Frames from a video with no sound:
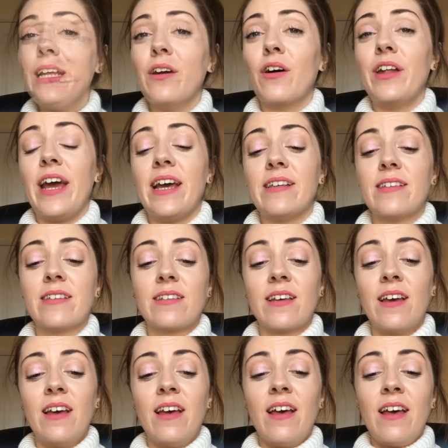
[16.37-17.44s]
Be honest
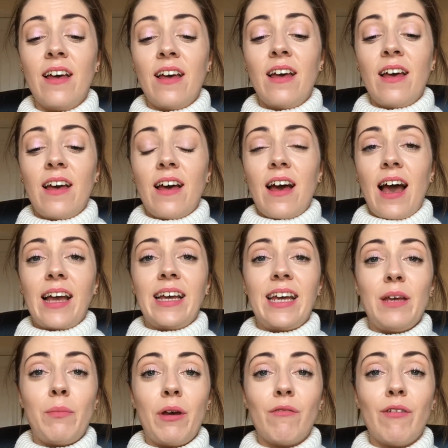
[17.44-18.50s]
and
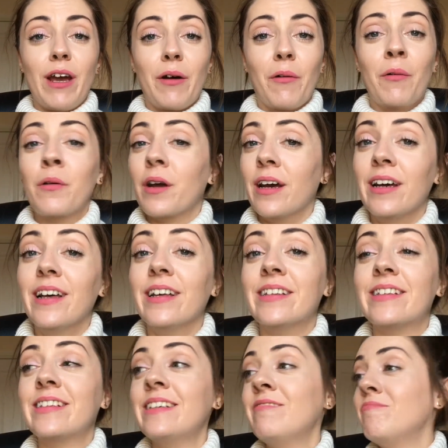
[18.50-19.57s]
keep it real,
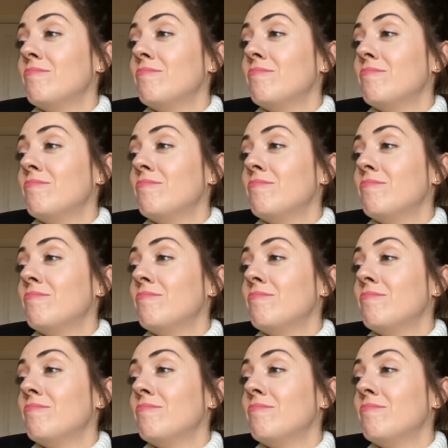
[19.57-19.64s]
because